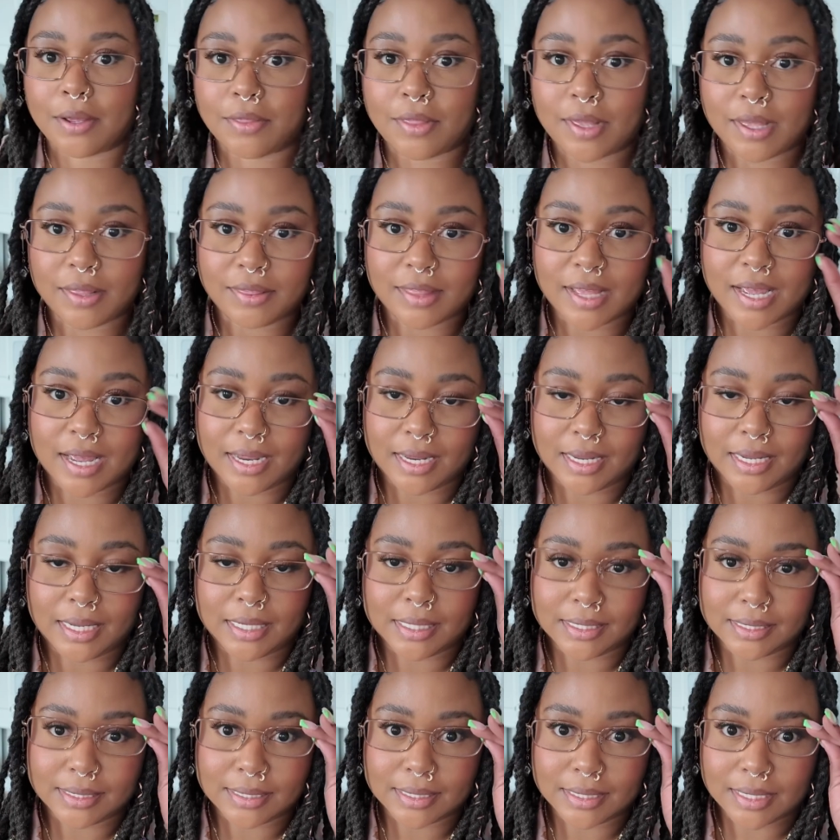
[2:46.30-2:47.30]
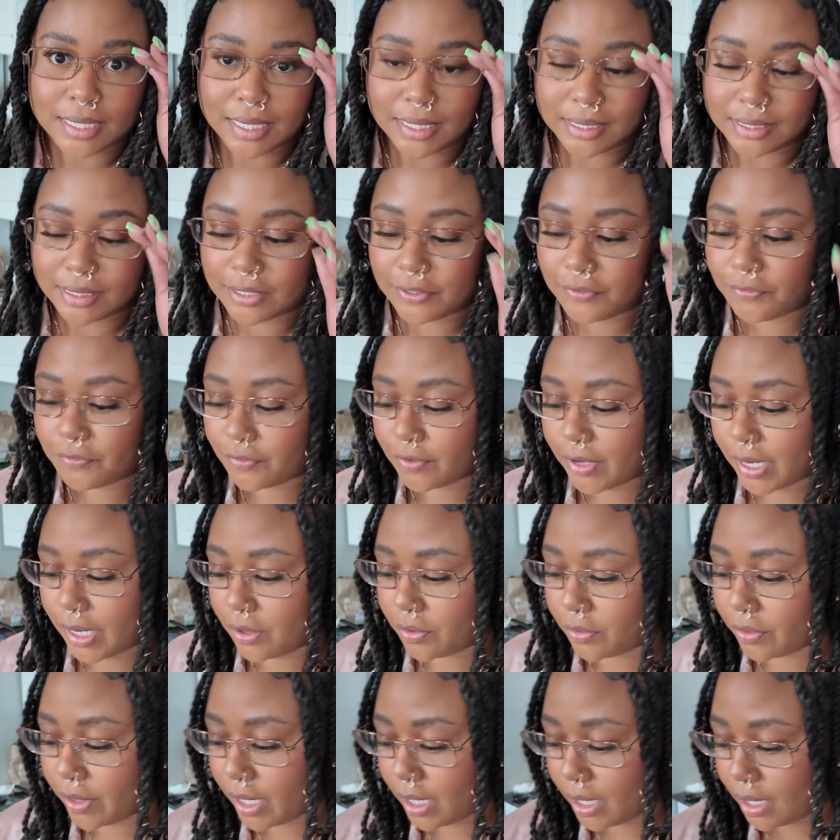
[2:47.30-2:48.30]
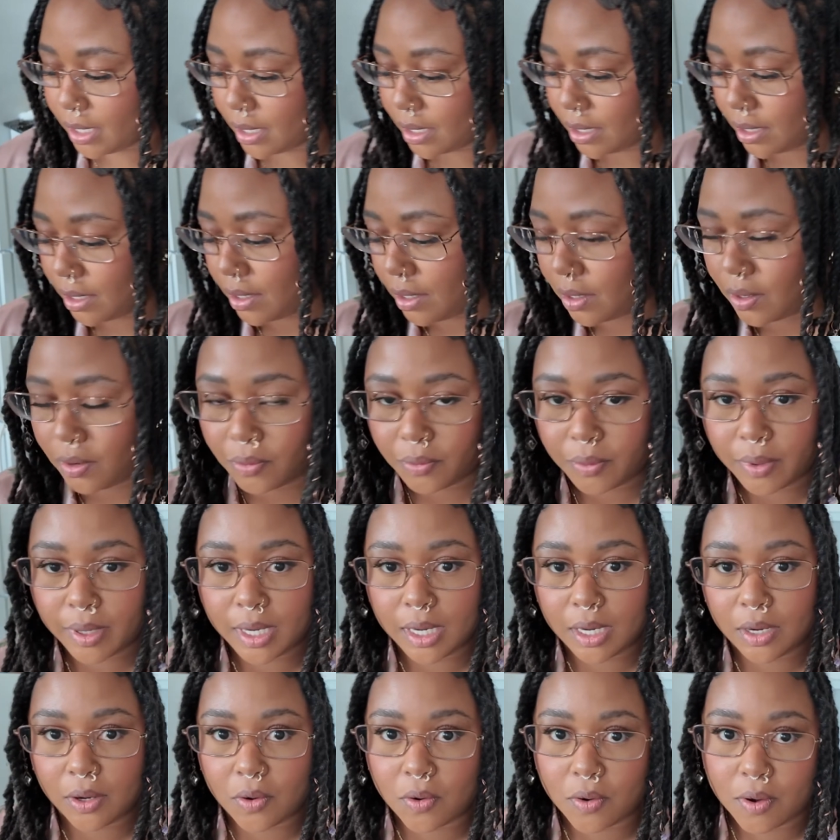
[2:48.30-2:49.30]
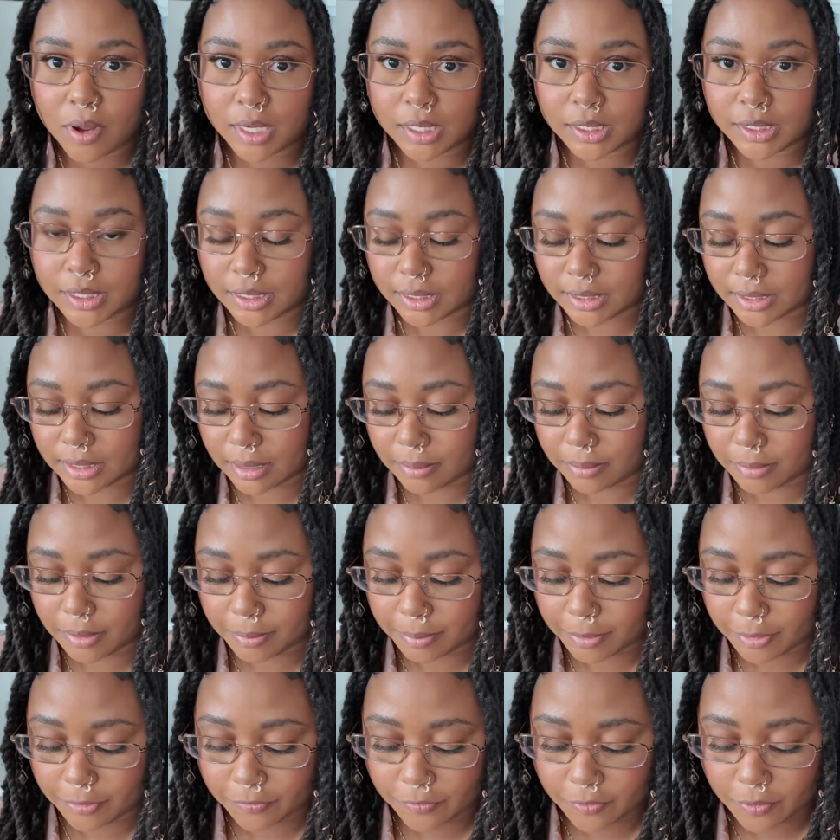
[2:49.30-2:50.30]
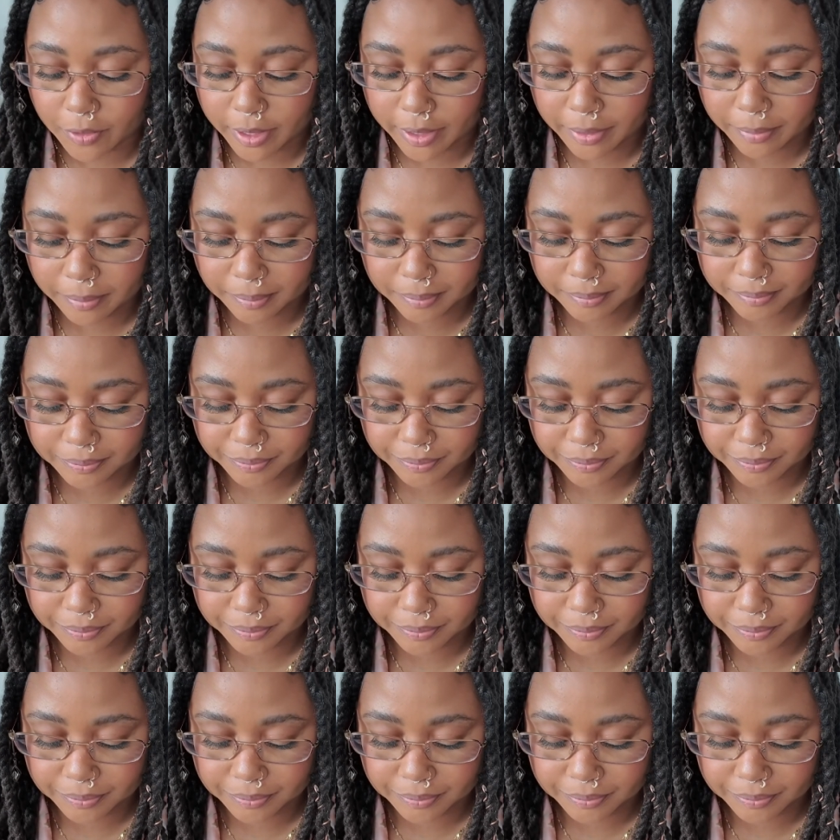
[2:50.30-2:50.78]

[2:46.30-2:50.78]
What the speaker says: that that is nice and fragrant, we're gonna go on to step number 4.